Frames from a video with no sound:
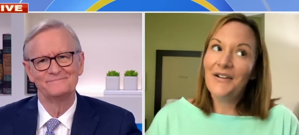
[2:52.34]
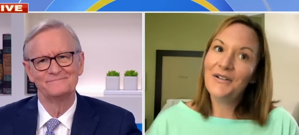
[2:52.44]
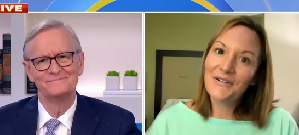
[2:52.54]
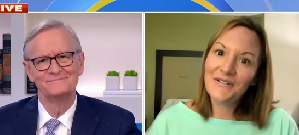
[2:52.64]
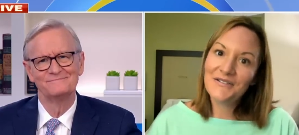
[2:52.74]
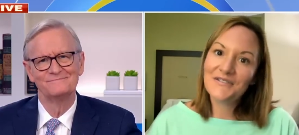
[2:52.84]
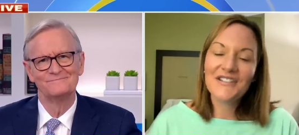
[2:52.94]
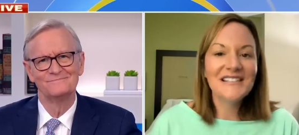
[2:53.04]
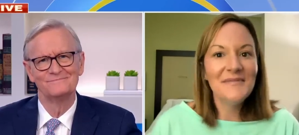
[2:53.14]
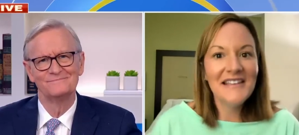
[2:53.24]

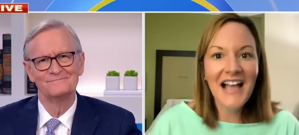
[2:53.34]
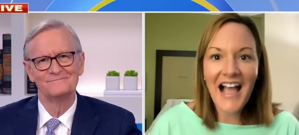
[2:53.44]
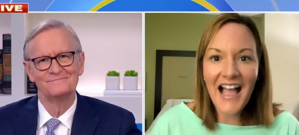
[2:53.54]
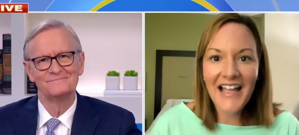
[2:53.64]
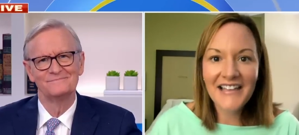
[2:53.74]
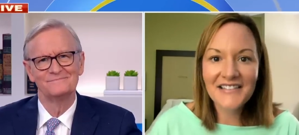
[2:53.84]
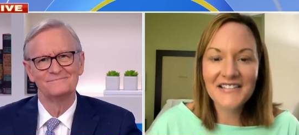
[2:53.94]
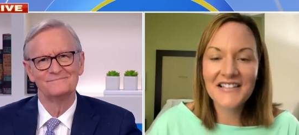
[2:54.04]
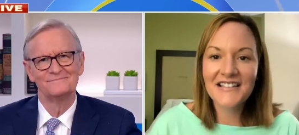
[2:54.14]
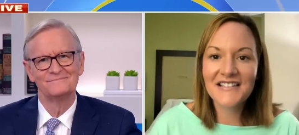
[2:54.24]
Speaker 1: oh, just be
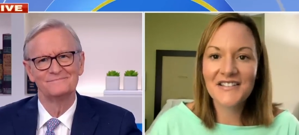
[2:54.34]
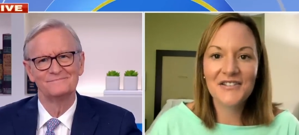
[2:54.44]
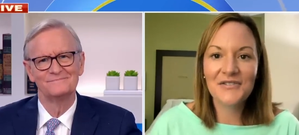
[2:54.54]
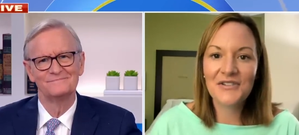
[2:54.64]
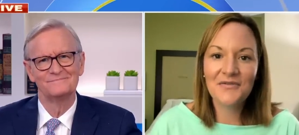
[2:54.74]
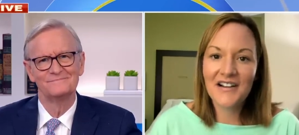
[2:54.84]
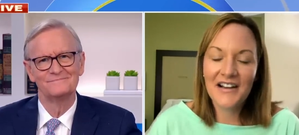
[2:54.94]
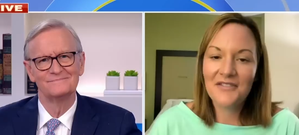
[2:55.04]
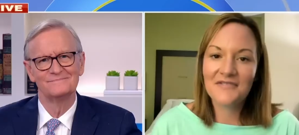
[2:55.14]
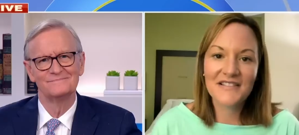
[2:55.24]
kind because you don't know
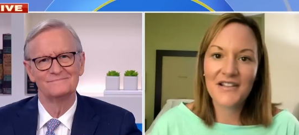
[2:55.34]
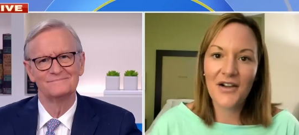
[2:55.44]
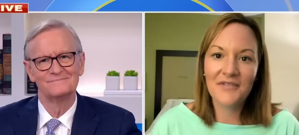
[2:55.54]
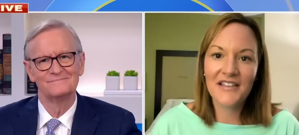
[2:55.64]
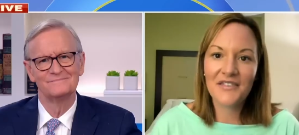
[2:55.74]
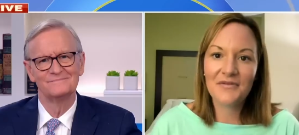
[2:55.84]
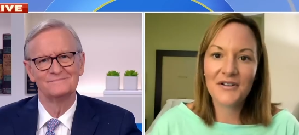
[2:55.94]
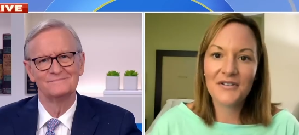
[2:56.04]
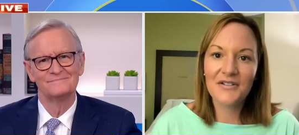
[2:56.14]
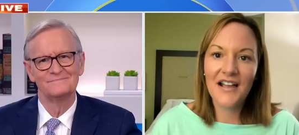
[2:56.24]
what anyone's going
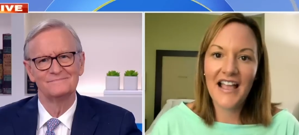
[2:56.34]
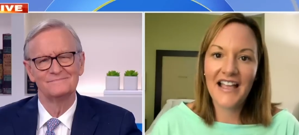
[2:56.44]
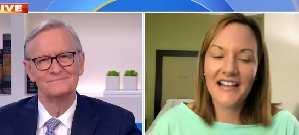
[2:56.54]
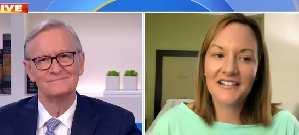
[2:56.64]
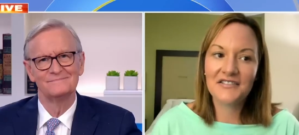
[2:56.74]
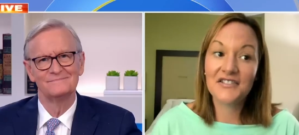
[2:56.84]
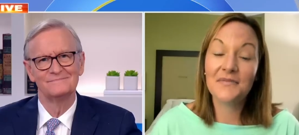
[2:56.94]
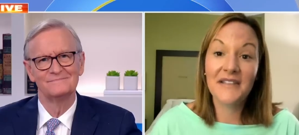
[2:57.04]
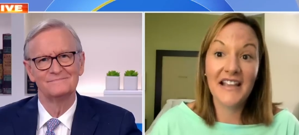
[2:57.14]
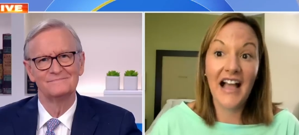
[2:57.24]
through. And
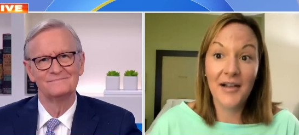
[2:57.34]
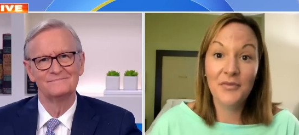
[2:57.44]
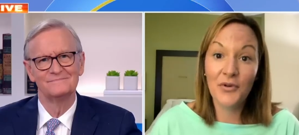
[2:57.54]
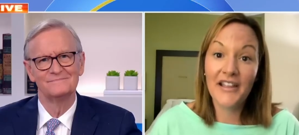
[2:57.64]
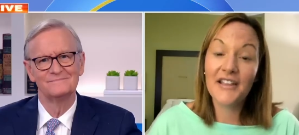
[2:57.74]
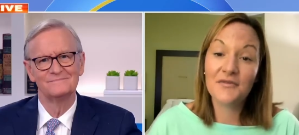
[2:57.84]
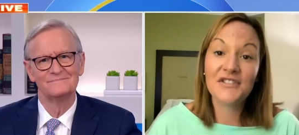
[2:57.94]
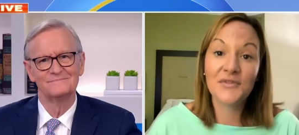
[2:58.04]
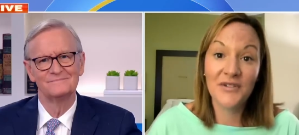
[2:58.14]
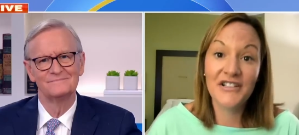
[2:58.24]
to be on point, it
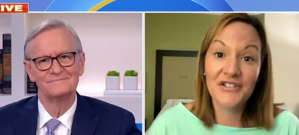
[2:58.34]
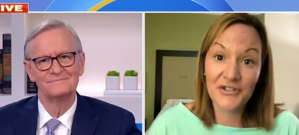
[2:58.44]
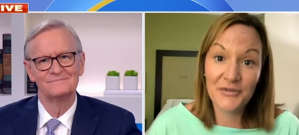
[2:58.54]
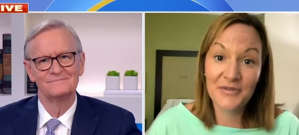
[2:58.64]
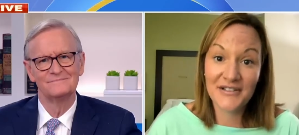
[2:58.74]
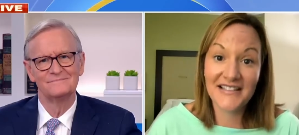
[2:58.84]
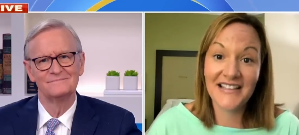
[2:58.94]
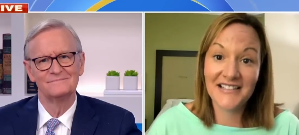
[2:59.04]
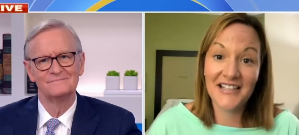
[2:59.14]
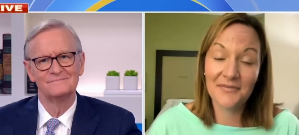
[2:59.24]
was
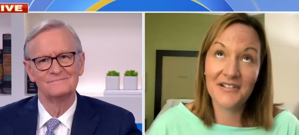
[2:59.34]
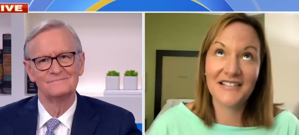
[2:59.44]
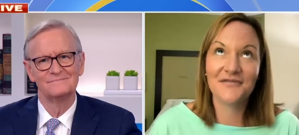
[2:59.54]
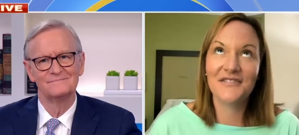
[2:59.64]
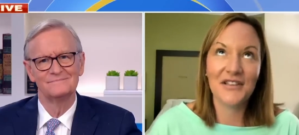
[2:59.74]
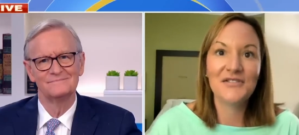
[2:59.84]
22% tip because it was